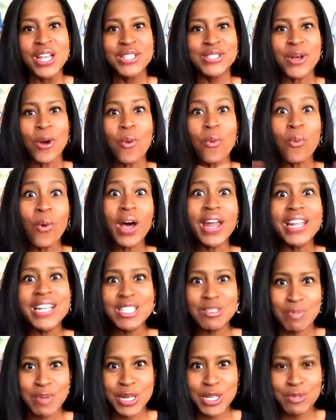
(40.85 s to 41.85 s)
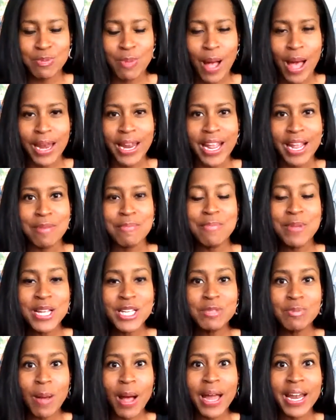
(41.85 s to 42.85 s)
So what is Beachbody?
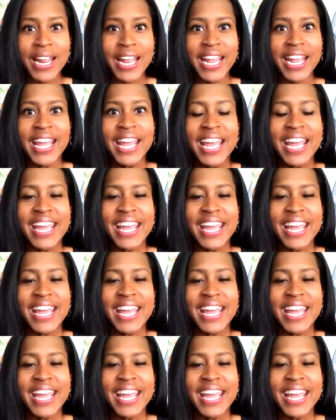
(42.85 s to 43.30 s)
Beachbody